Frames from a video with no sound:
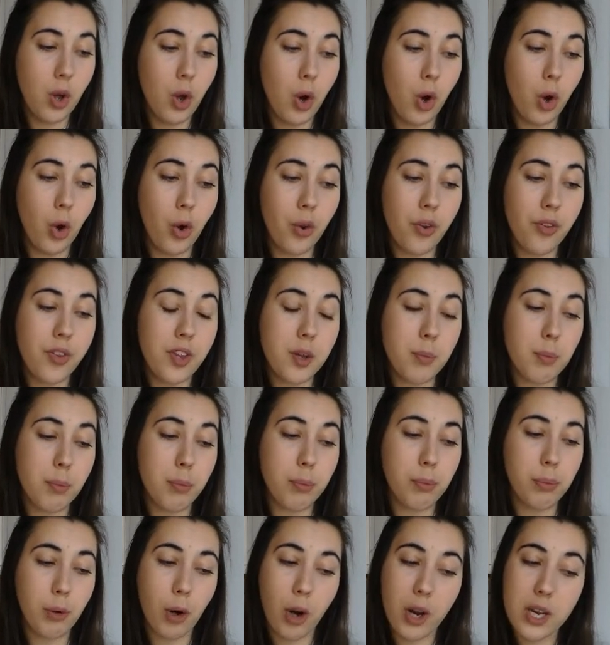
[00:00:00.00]
on the
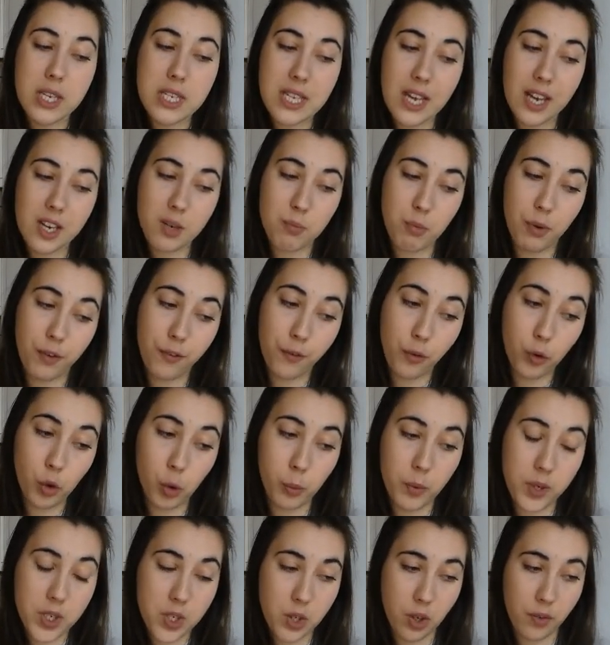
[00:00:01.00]
price and
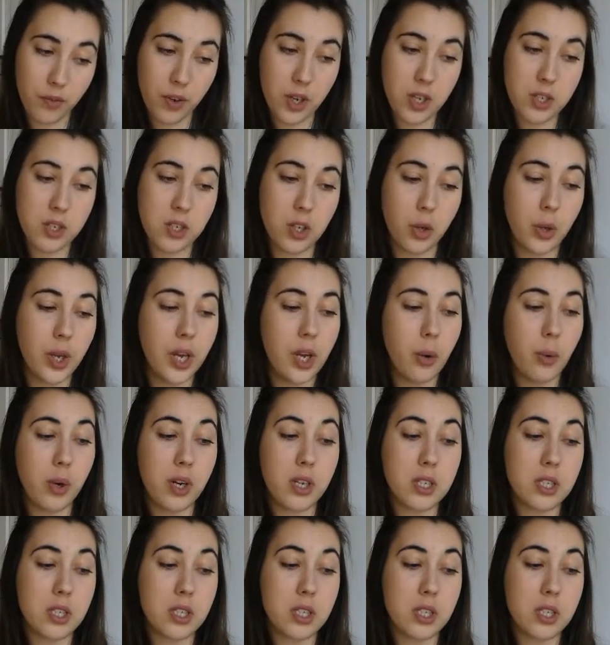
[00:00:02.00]
performance of it. So here we can